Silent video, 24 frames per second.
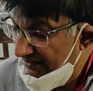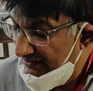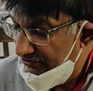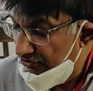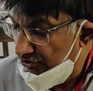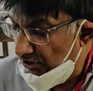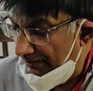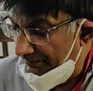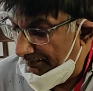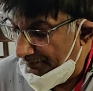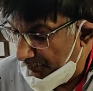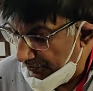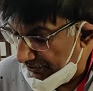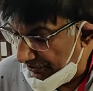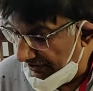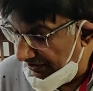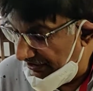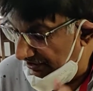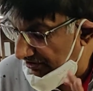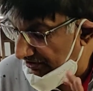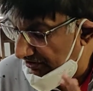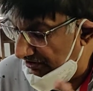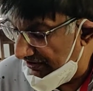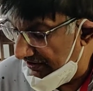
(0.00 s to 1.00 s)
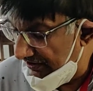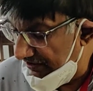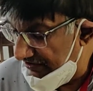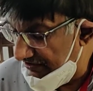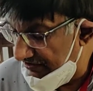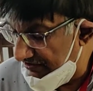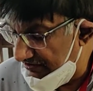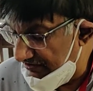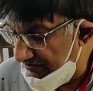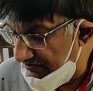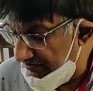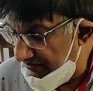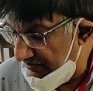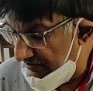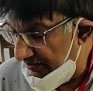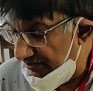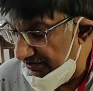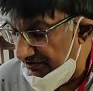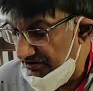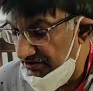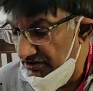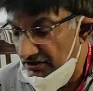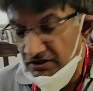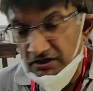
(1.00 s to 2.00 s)
So I am putting in the resistance
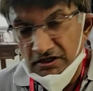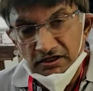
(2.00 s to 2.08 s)
range.